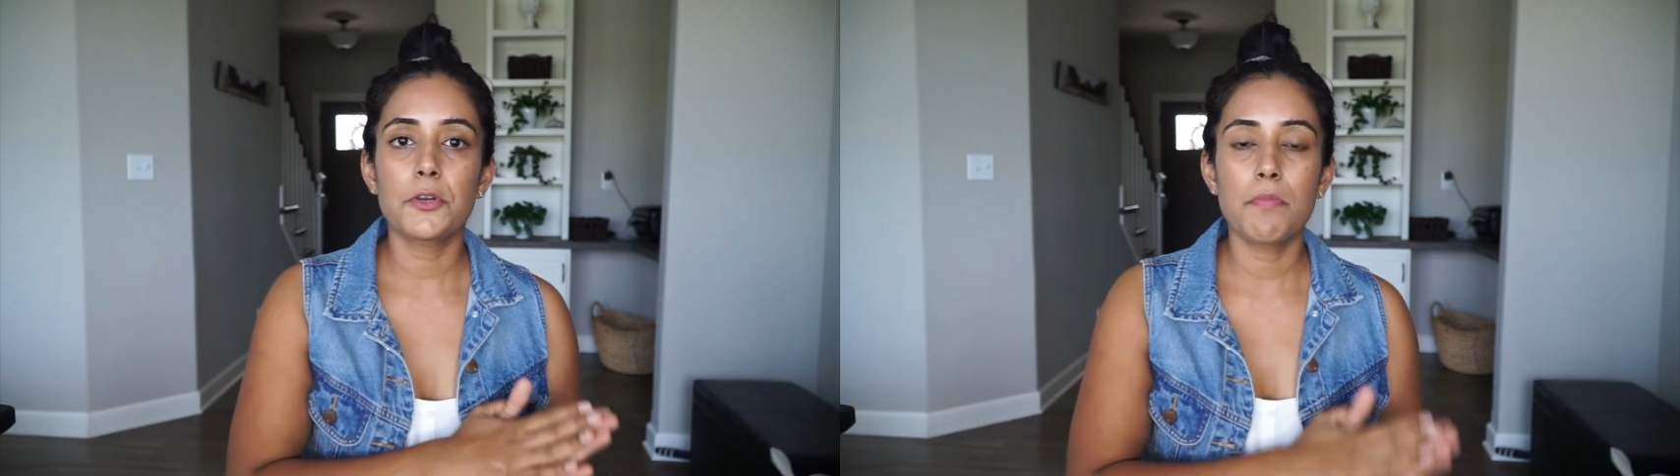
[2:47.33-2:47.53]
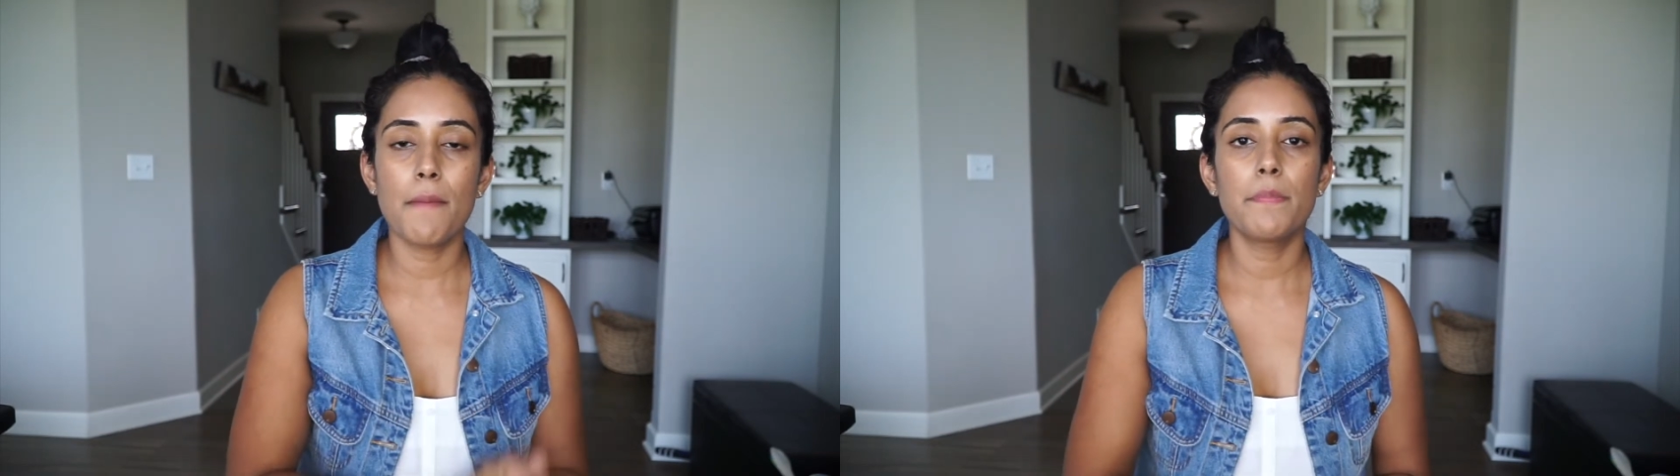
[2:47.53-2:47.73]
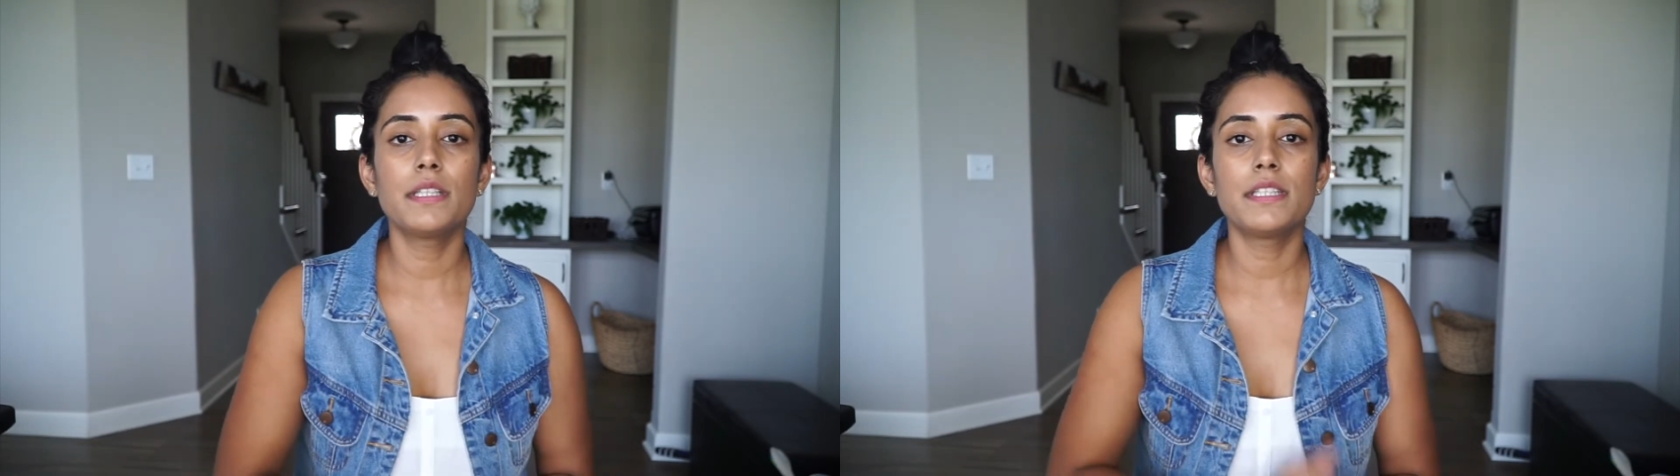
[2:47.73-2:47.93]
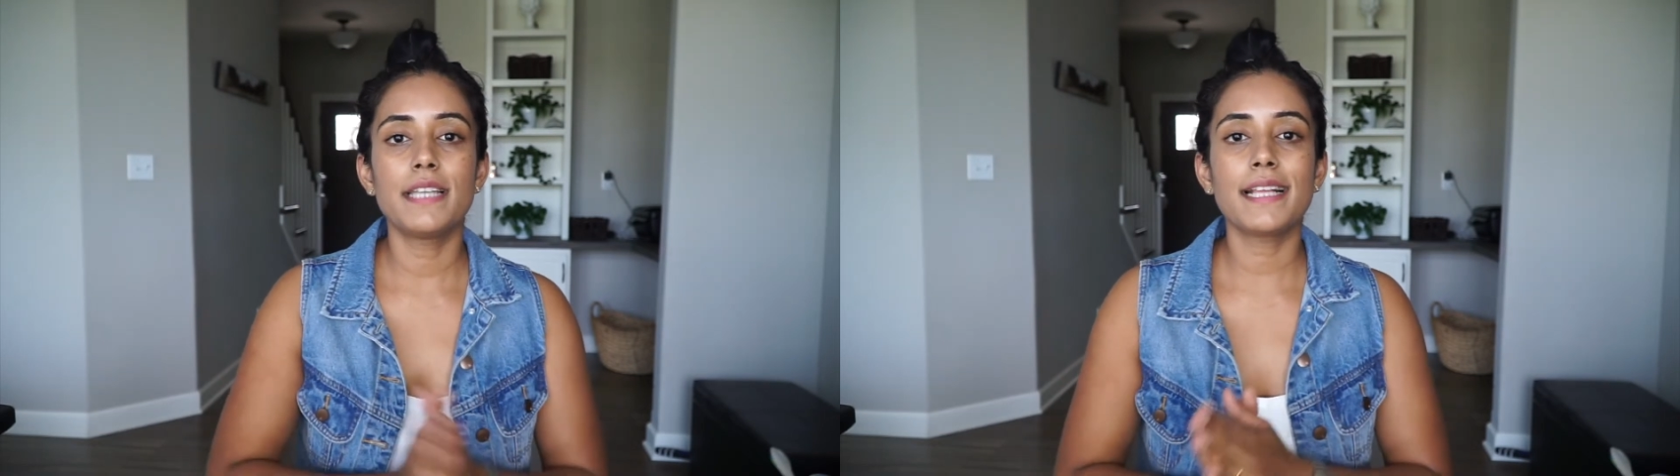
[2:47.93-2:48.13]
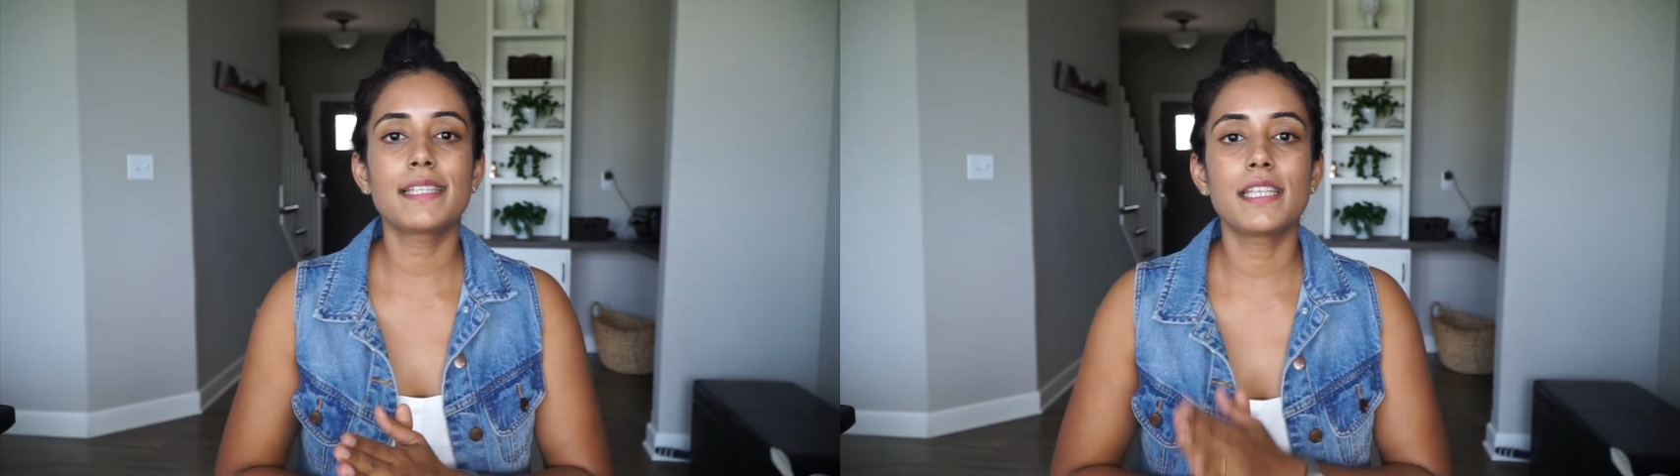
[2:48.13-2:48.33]
remember the
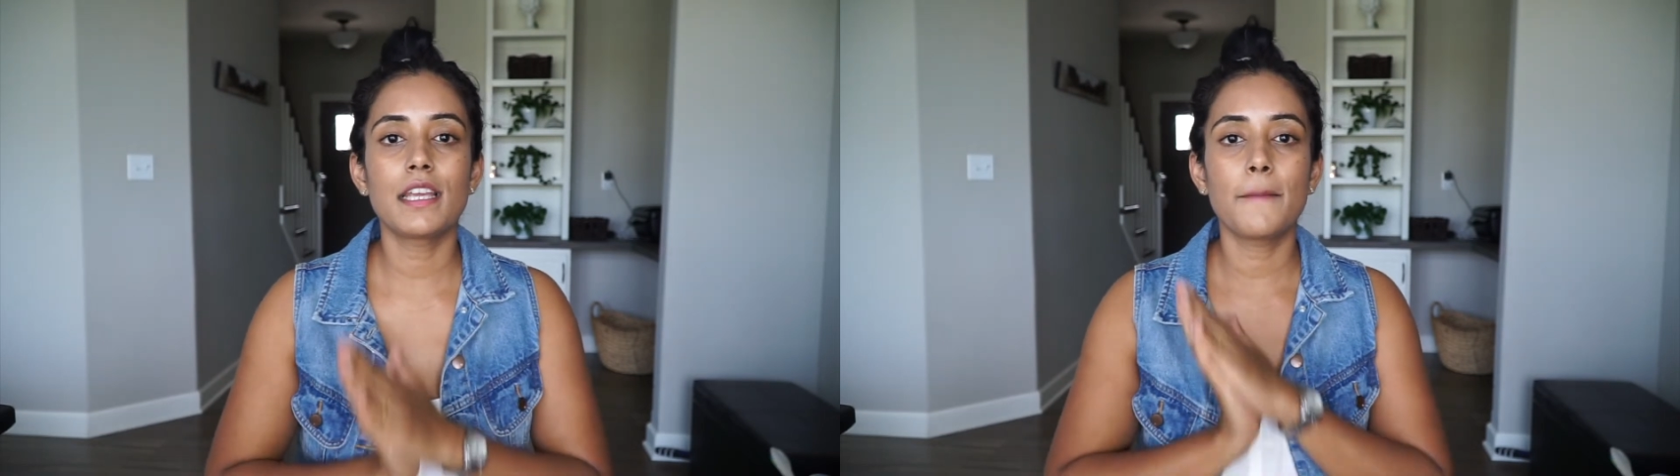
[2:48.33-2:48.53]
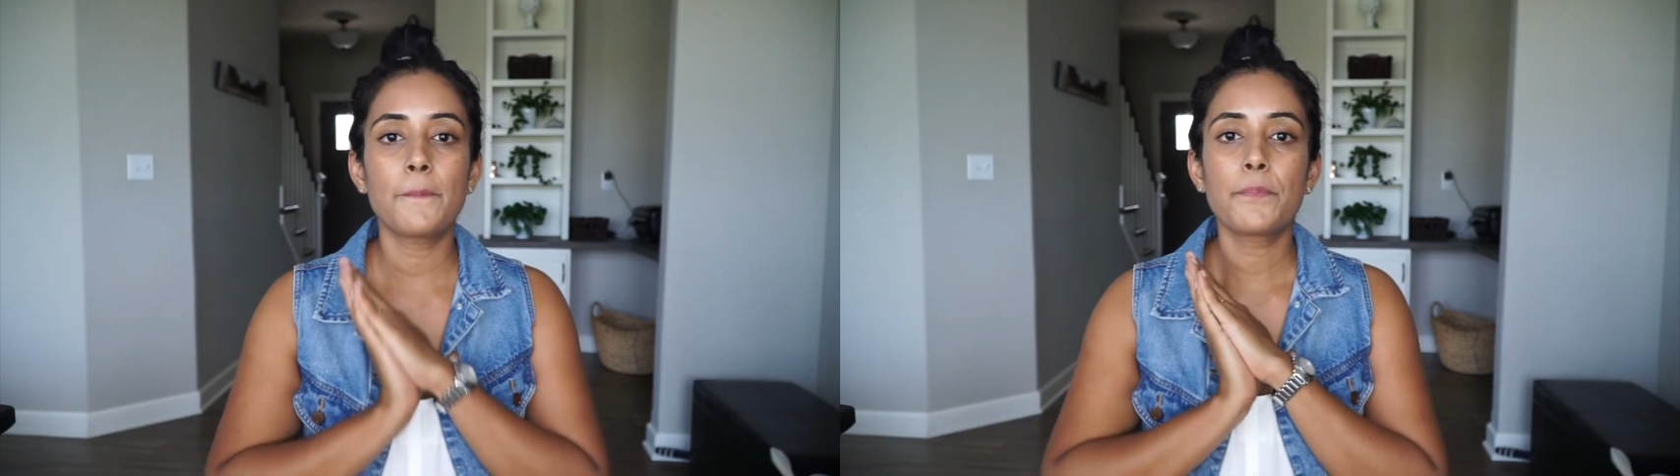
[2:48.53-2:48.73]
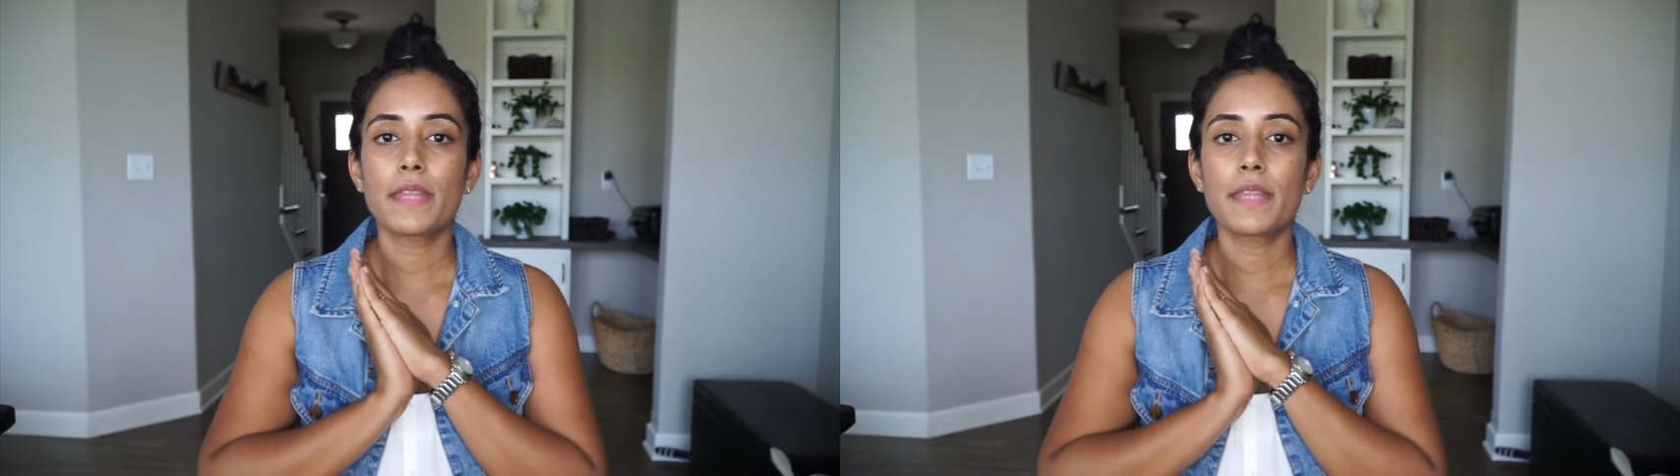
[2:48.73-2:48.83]
next day,